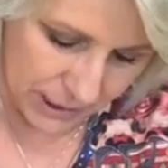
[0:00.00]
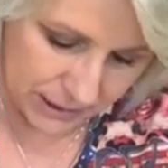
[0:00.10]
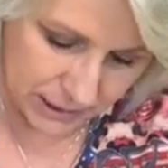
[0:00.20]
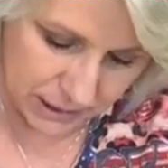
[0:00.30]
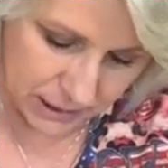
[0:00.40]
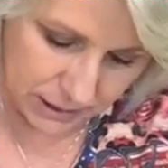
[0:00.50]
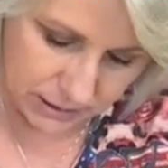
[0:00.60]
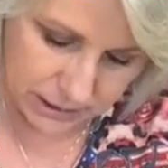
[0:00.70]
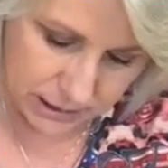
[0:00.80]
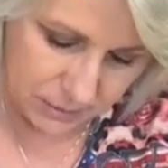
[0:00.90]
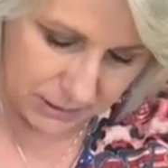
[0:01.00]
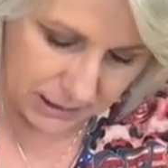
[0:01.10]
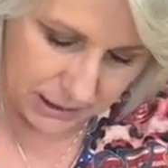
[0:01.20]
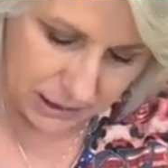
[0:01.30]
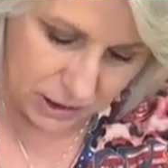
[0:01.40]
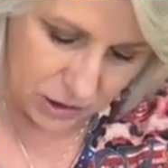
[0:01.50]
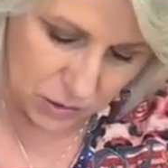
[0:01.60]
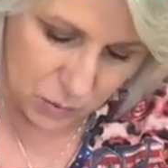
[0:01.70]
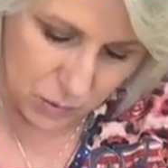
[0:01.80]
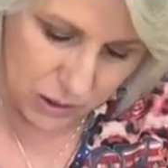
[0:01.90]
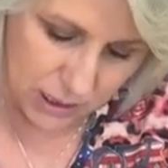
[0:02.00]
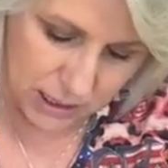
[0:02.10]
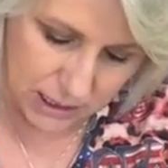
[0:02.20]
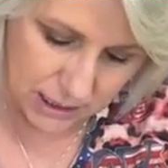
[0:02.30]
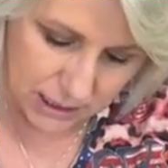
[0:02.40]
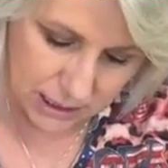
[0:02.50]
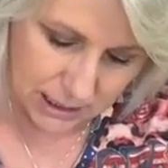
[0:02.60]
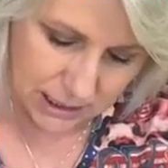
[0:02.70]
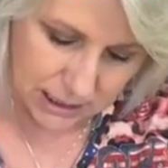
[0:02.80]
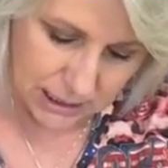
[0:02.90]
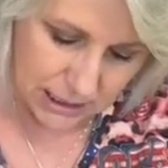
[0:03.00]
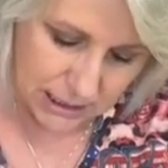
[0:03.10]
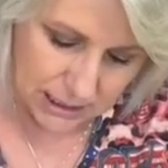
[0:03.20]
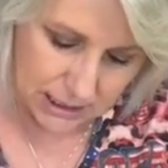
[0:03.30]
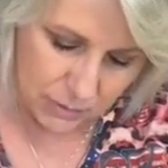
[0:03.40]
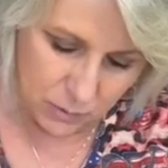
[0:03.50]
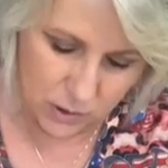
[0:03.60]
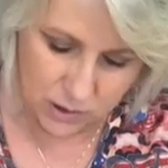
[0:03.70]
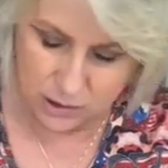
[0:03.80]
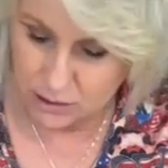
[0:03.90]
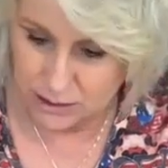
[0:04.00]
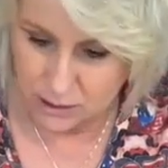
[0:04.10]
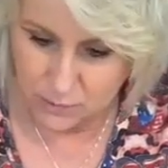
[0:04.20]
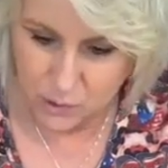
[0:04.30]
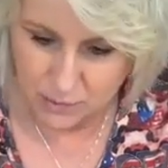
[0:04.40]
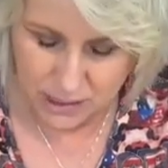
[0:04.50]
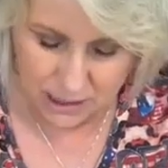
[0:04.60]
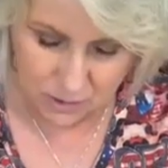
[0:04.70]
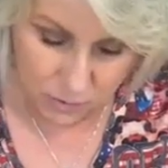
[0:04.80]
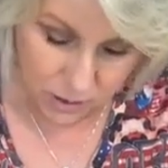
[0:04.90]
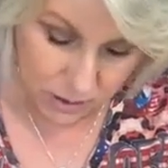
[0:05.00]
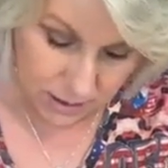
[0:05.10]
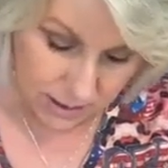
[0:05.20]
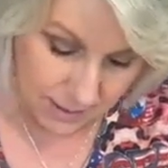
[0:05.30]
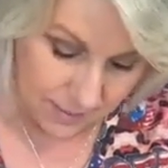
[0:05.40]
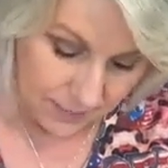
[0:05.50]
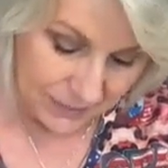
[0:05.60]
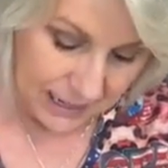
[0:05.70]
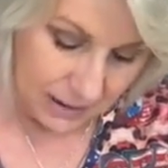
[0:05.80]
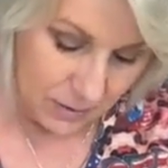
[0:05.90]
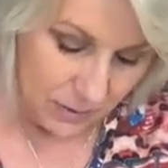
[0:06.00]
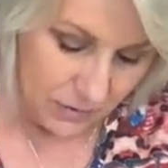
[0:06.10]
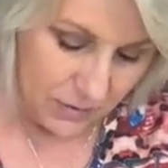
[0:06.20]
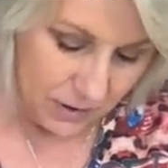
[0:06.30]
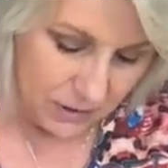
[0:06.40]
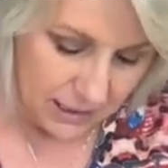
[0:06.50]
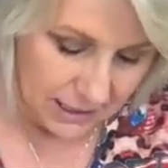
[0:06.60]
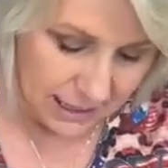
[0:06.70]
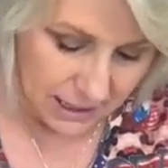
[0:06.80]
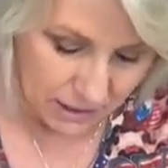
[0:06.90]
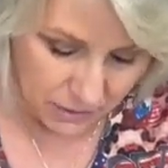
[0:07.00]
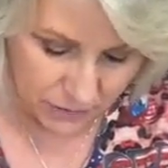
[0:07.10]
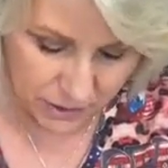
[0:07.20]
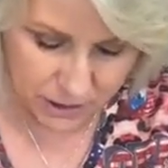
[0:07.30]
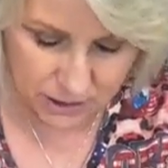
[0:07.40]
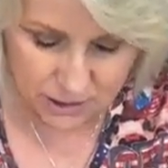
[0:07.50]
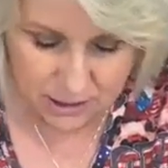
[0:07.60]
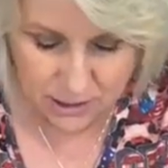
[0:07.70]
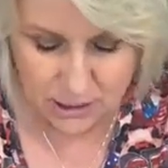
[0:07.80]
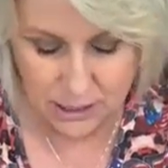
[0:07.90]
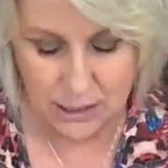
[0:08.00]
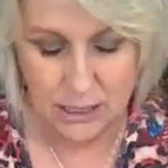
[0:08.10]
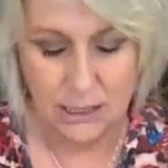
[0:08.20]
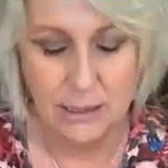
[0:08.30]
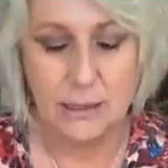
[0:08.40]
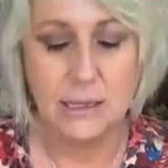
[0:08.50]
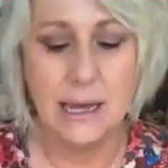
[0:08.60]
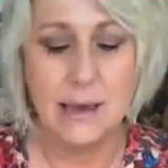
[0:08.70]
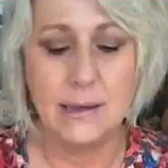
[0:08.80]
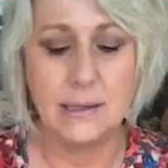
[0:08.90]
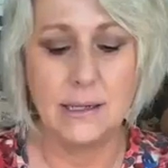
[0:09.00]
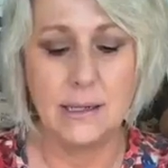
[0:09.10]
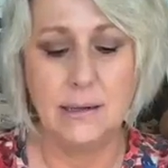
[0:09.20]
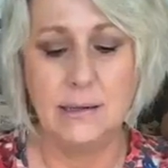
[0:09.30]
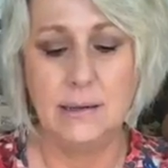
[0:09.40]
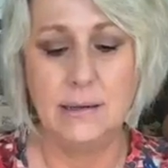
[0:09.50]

better ways to do this, but this is just one, and it worked. It will make it work. We're folding that over, just like that.